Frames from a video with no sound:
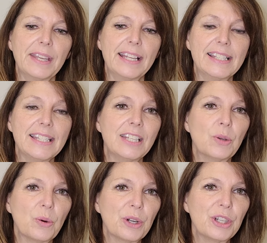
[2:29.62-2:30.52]
it's in
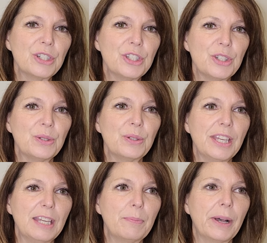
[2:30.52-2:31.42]
order to
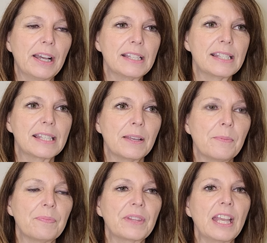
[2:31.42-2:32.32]
keep us
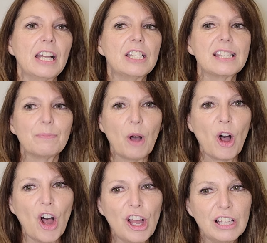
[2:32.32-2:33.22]

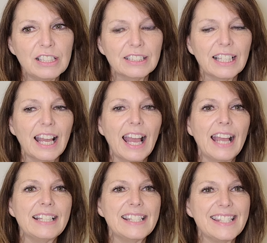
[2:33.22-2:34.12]
small
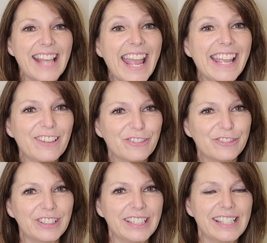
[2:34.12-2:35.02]
and safe.
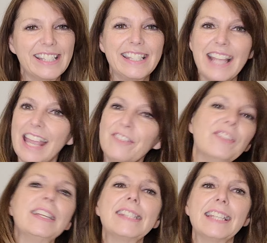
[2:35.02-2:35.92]
Safe
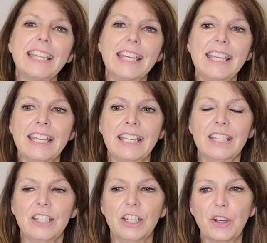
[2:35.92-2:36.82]
is the key.
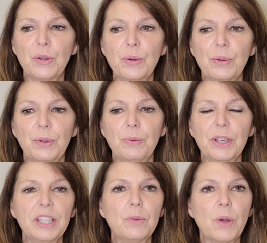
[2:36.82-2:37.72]
We
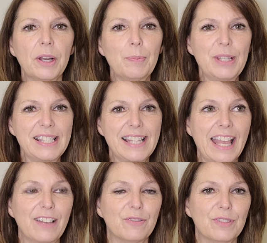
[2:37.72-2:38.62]
really want to be
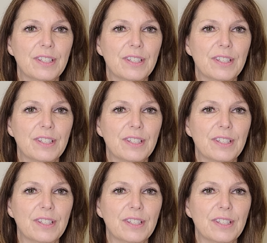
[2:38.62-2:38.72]
safe.